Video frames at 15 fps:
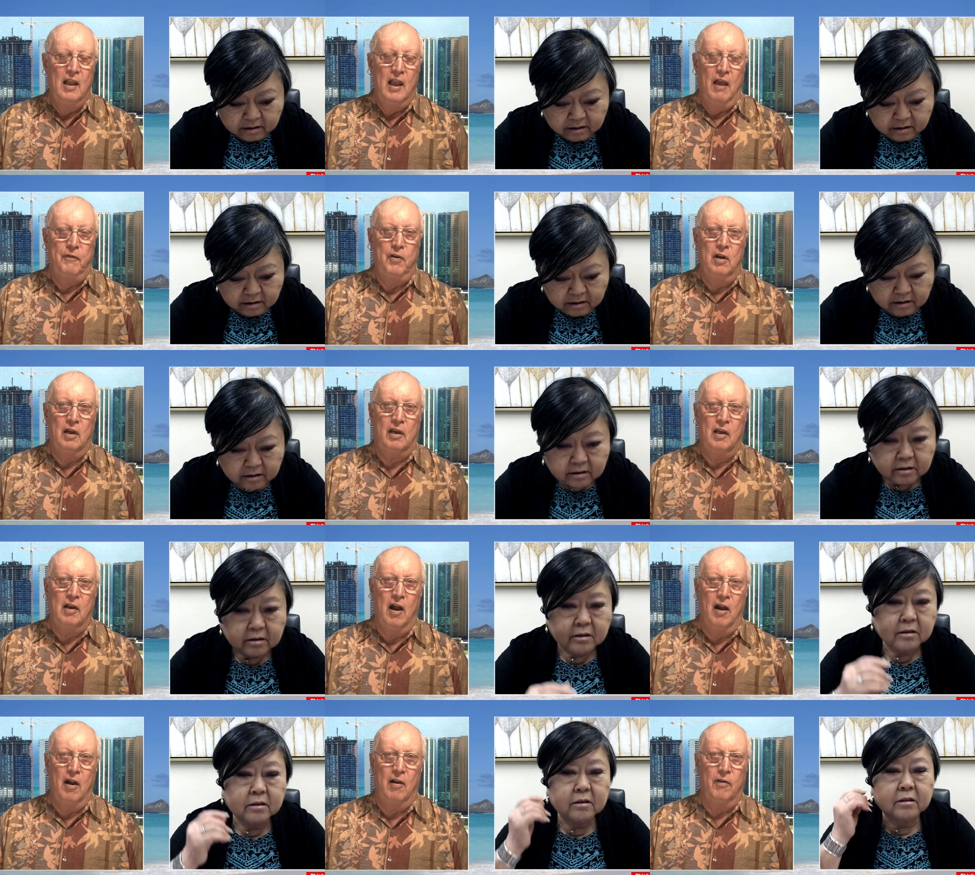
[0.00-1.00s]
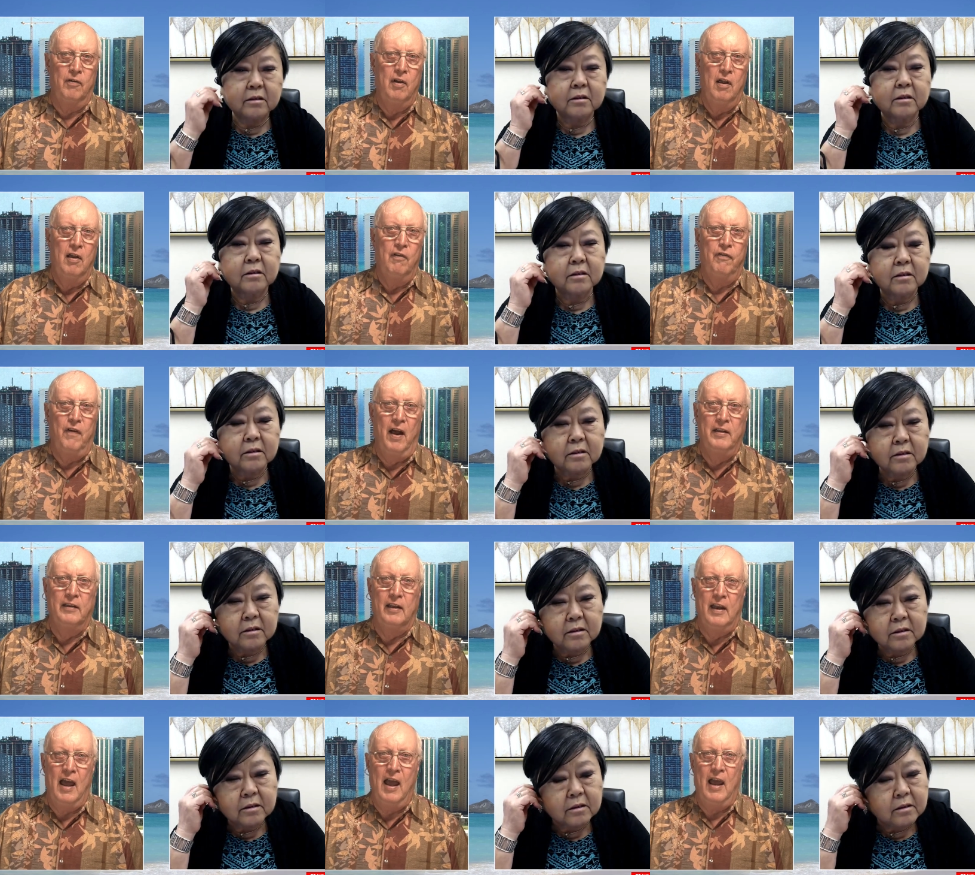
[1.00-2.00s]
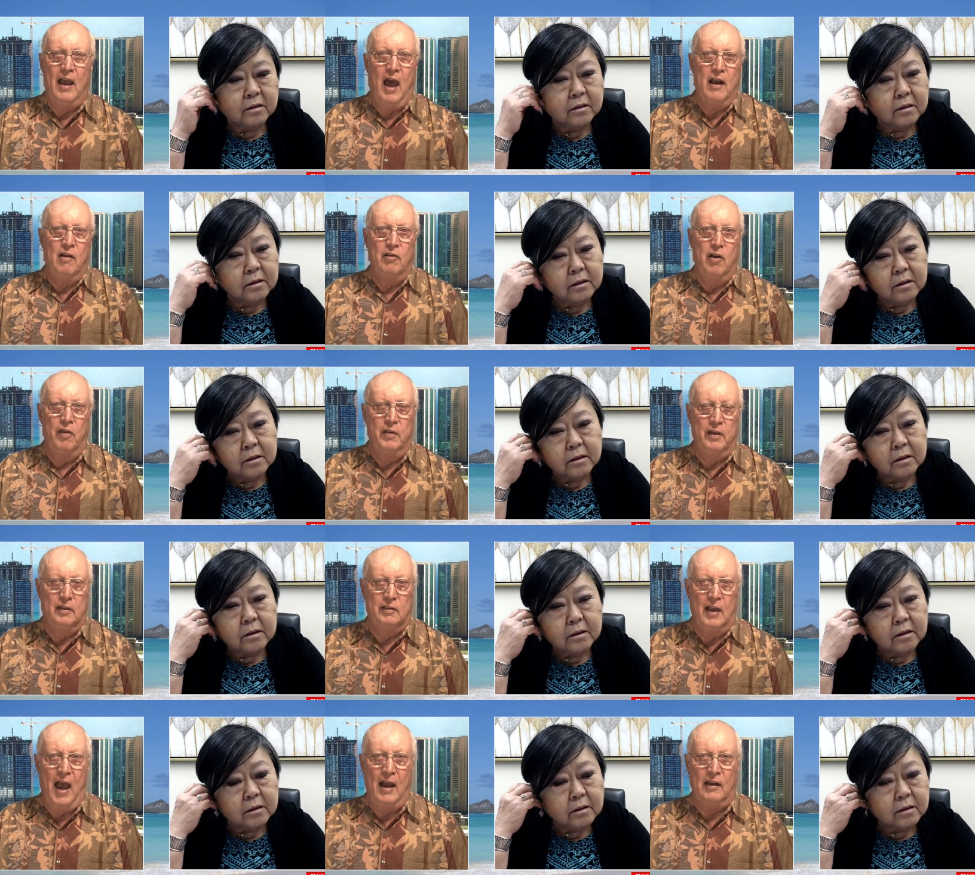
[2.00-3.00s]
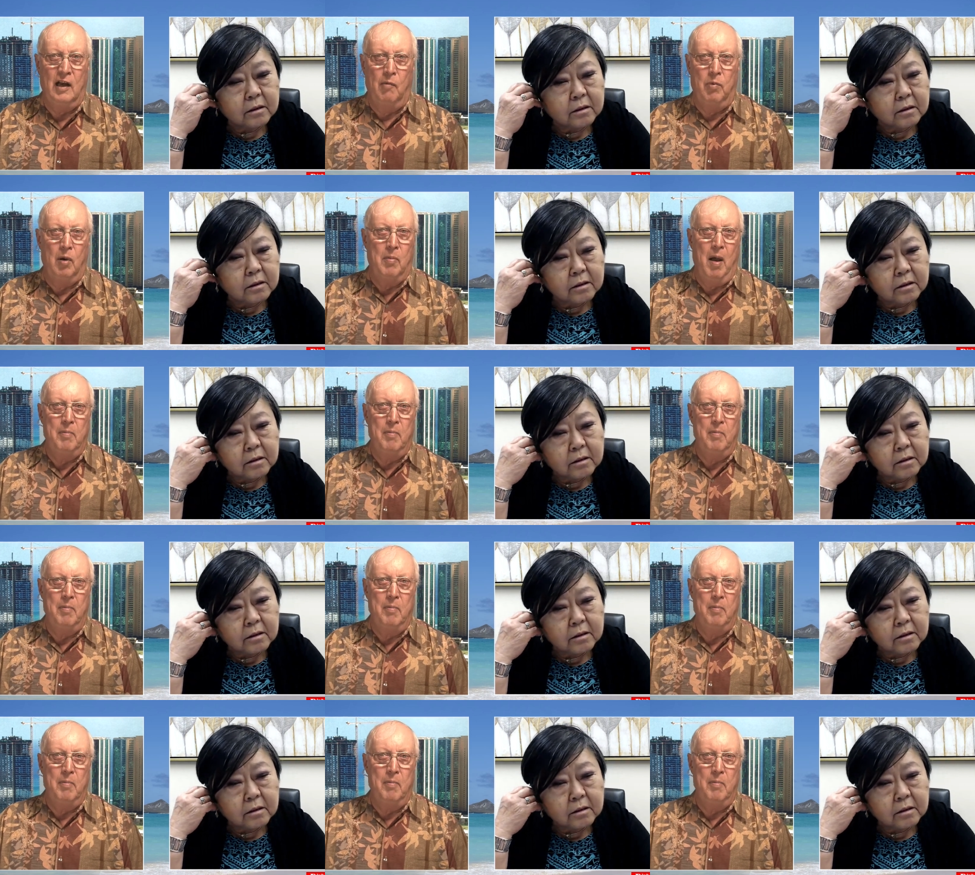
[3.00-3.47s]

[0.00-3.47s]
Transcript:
Speaker 1: If you look at our fund today. I don't know the exact number, but